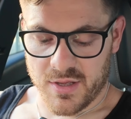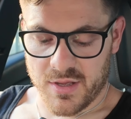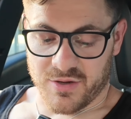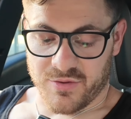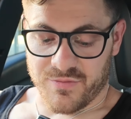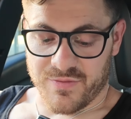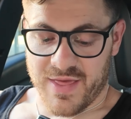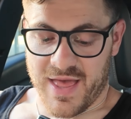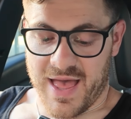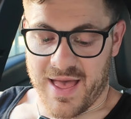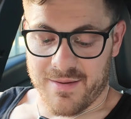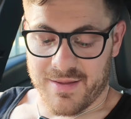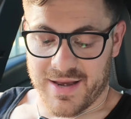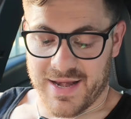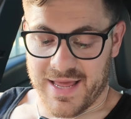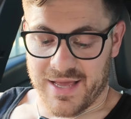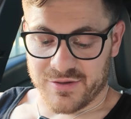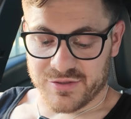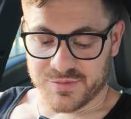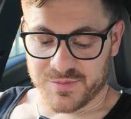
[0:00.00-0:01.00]
That
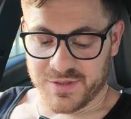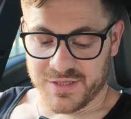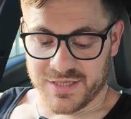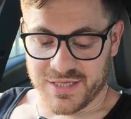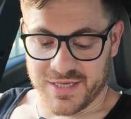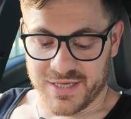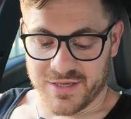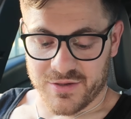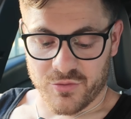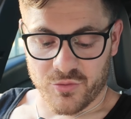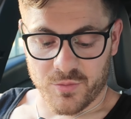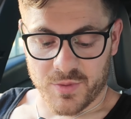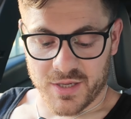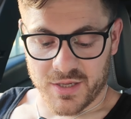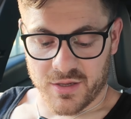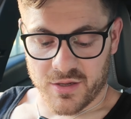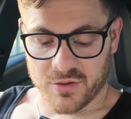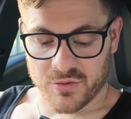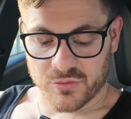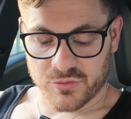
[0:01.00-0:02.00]
allows me to hit all my
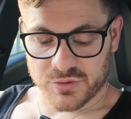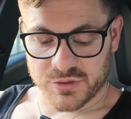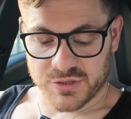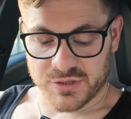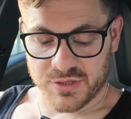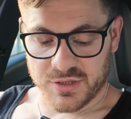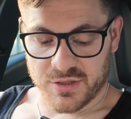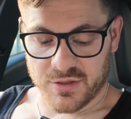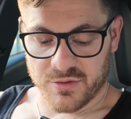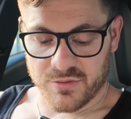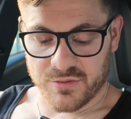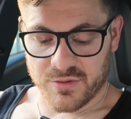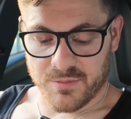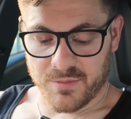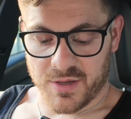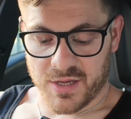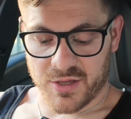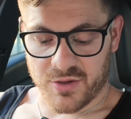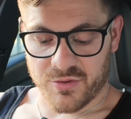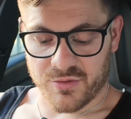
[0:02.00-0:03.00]
goals. The
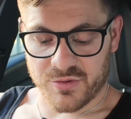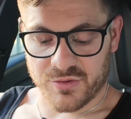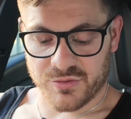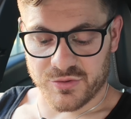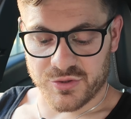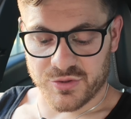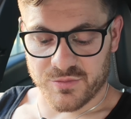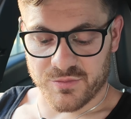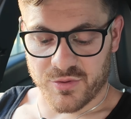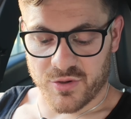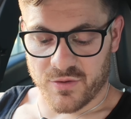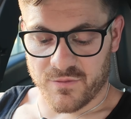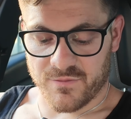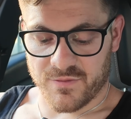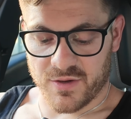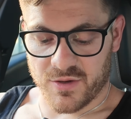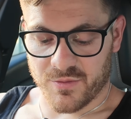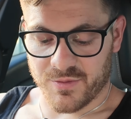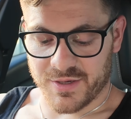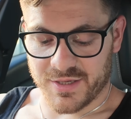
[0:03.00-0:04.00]
micronutrient
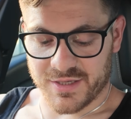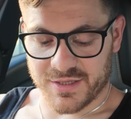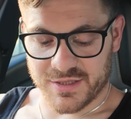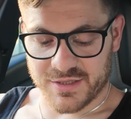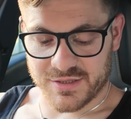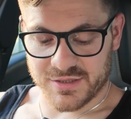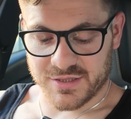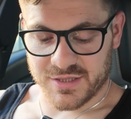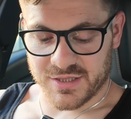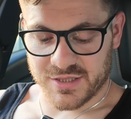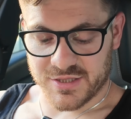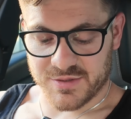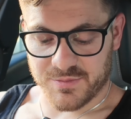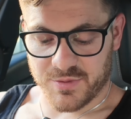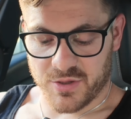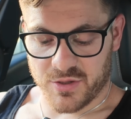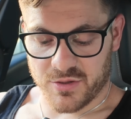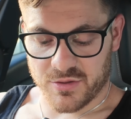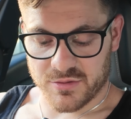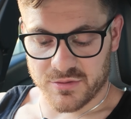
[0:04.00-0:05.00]
profile in it is
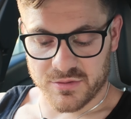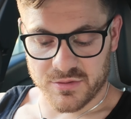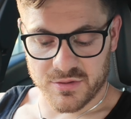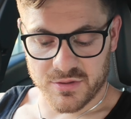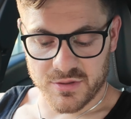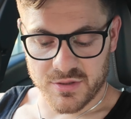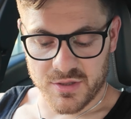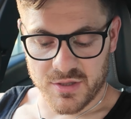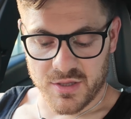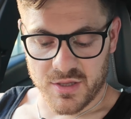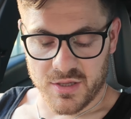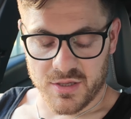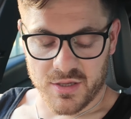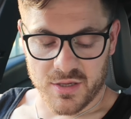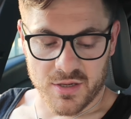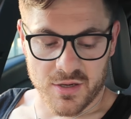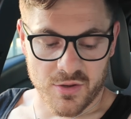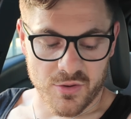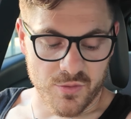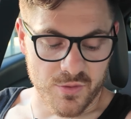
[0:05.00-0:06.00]
spot on,
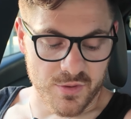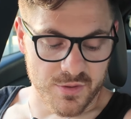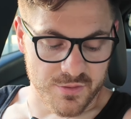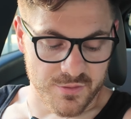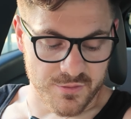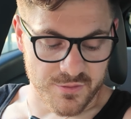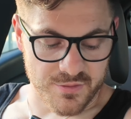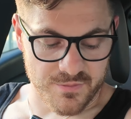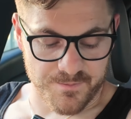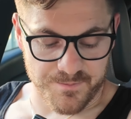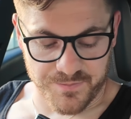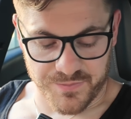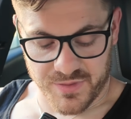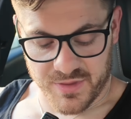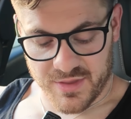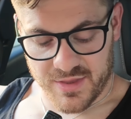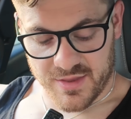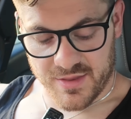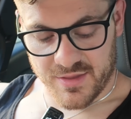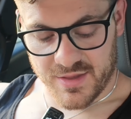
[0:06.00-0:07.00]
and
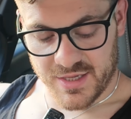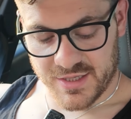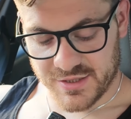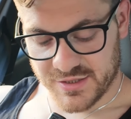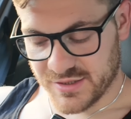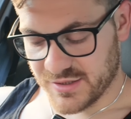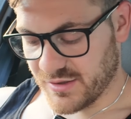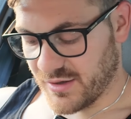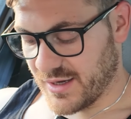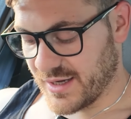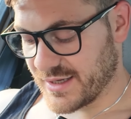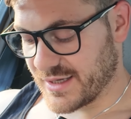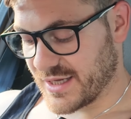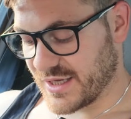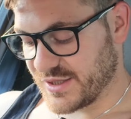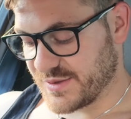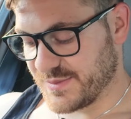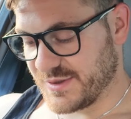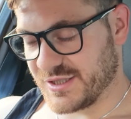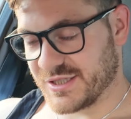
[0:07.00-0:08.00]
this diet
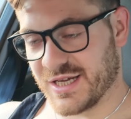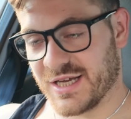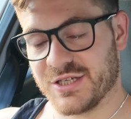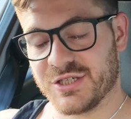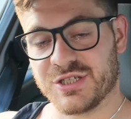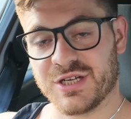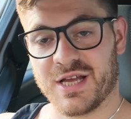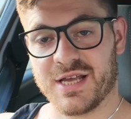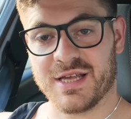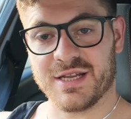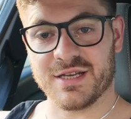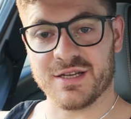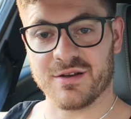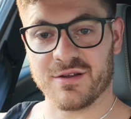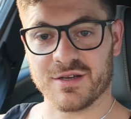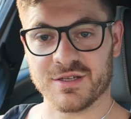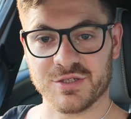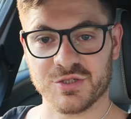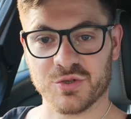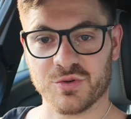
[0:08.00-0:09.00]
keeps me satiated and
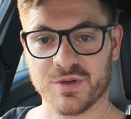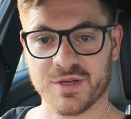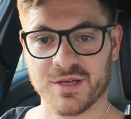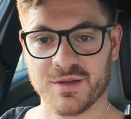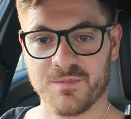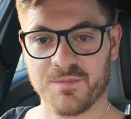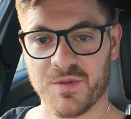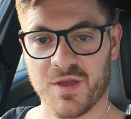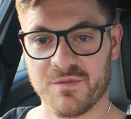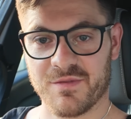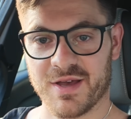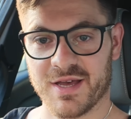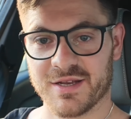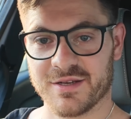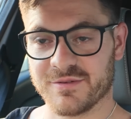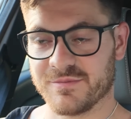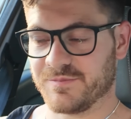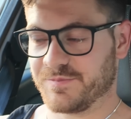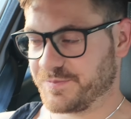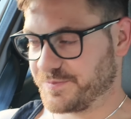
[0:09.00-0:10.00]
I enjoy it. I've
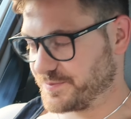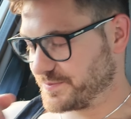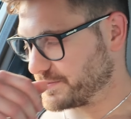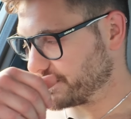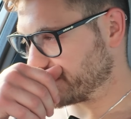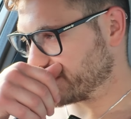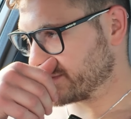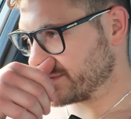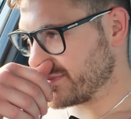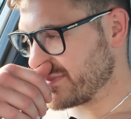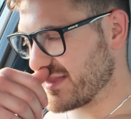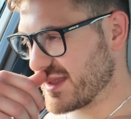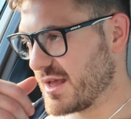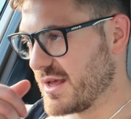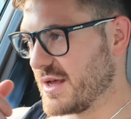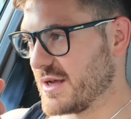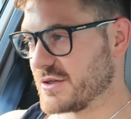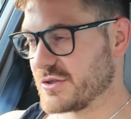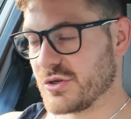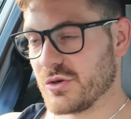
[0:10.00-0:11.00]
had
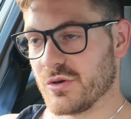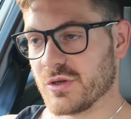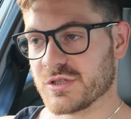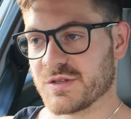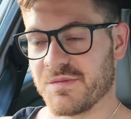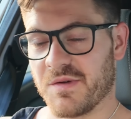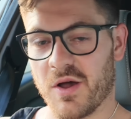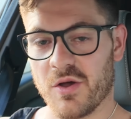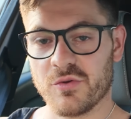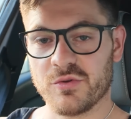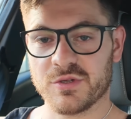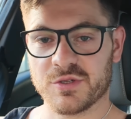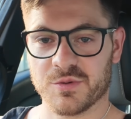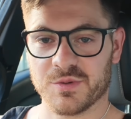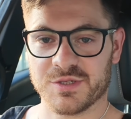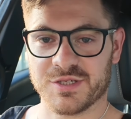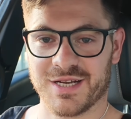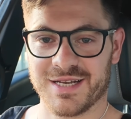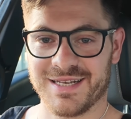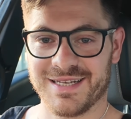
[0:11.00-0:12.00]
2 lots of oats,
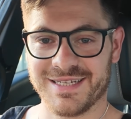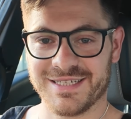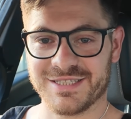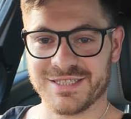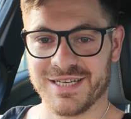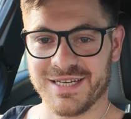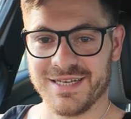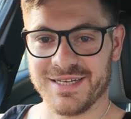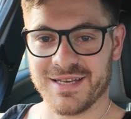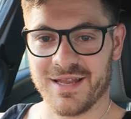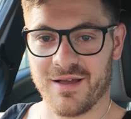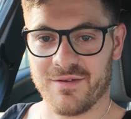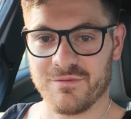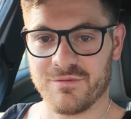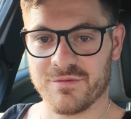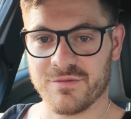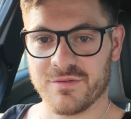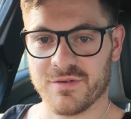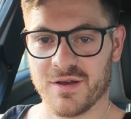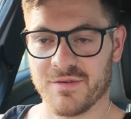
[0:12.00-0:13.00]
which I literally
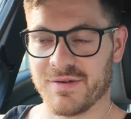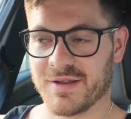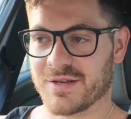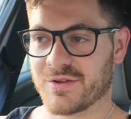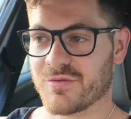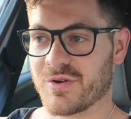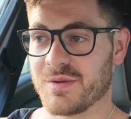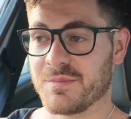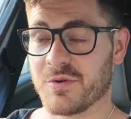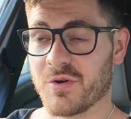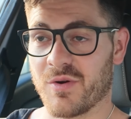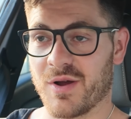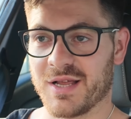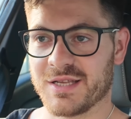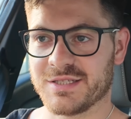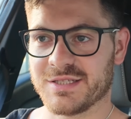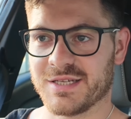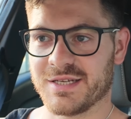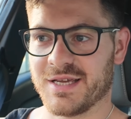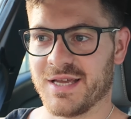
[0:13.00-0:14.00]
love. I've had cream of
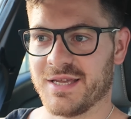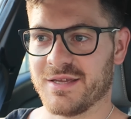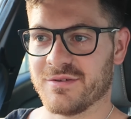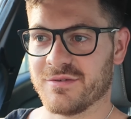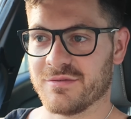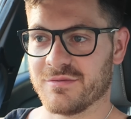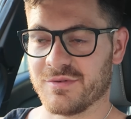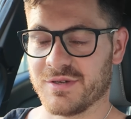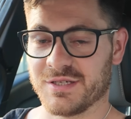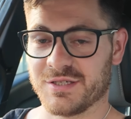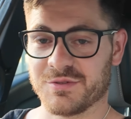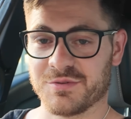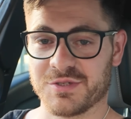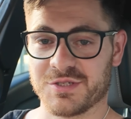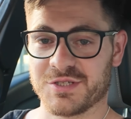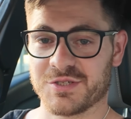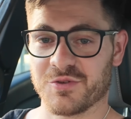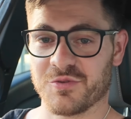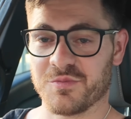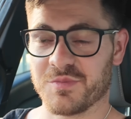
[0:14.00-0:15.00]
rice today, which was
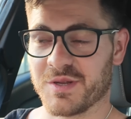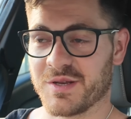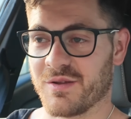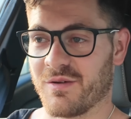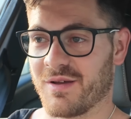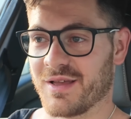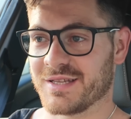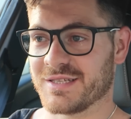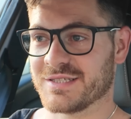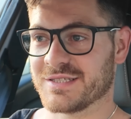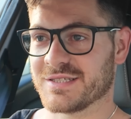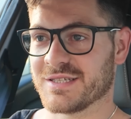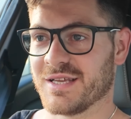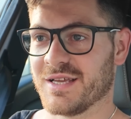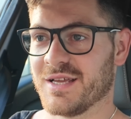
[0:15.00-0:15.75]
super nice.